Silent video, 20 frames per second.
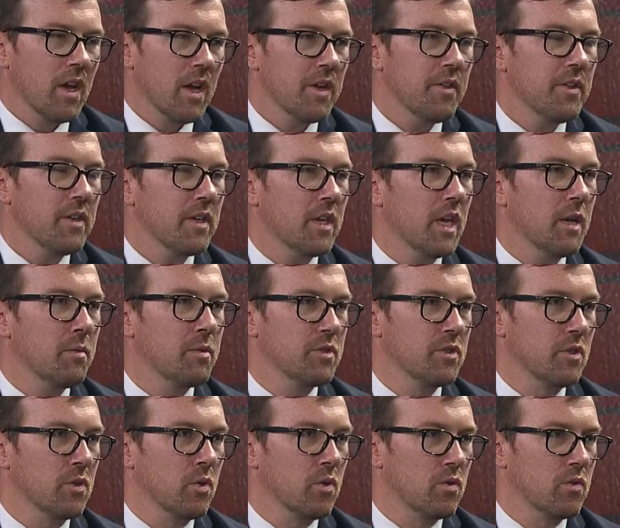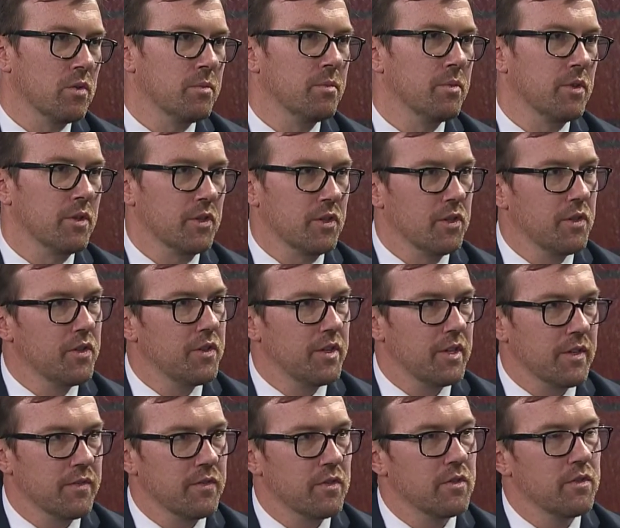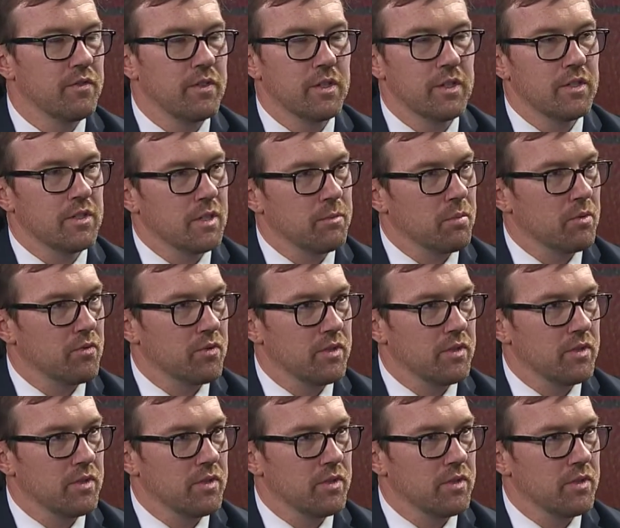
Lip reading: I think cameras in the courtroom are a good thing for a very simple